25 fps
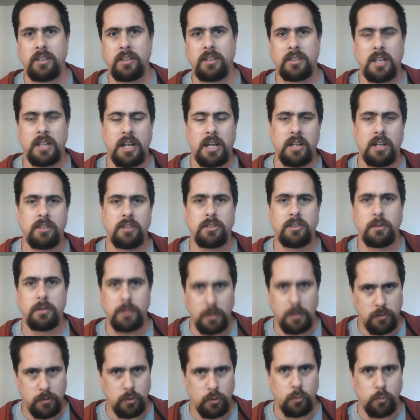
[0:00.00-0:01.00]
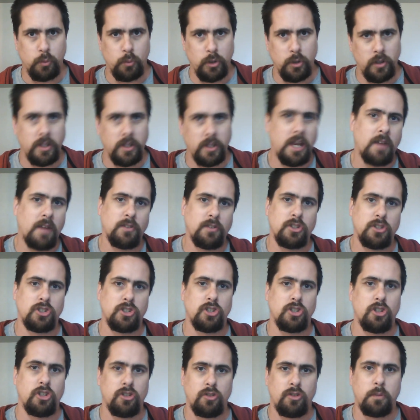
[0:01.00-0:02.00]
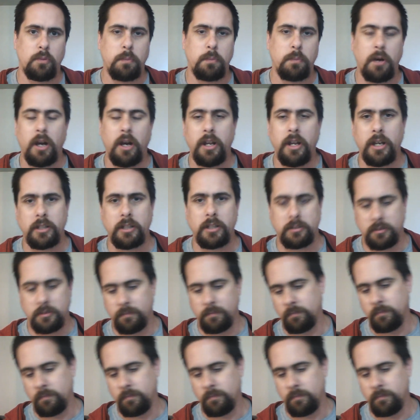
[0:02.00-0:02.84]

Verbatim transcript: and kind of sometimes you really have to search for product.